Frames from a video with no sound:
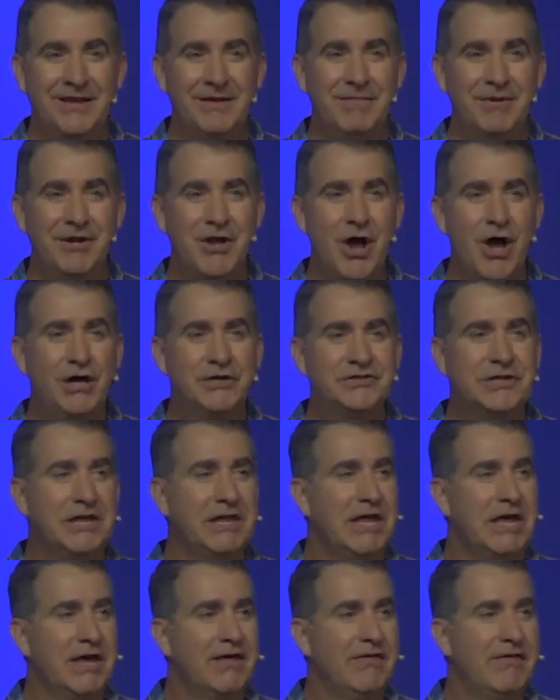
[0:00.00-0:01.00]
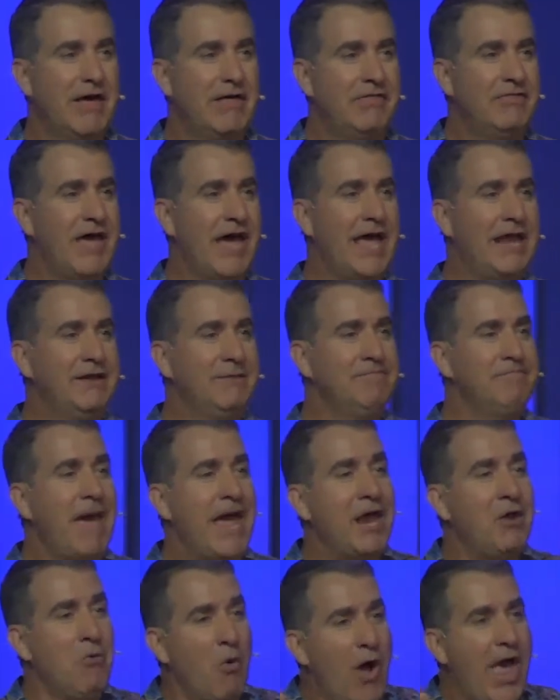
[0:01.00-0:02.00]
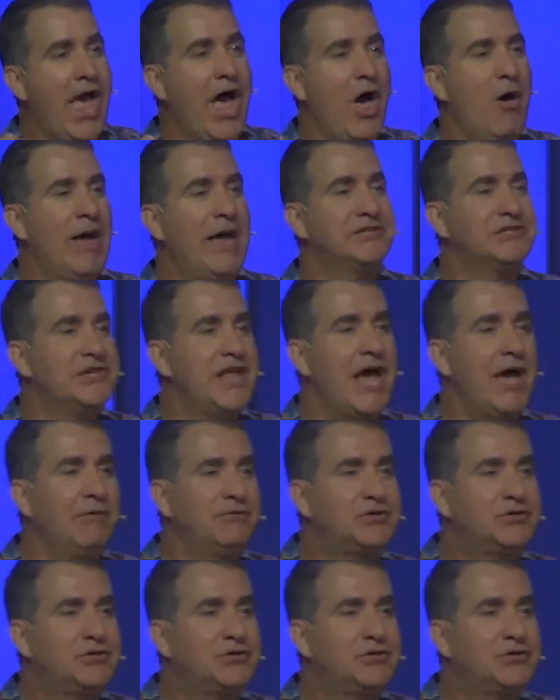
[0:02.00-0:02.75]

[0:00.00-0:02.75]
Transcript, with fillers: because it, that, that Manuel has now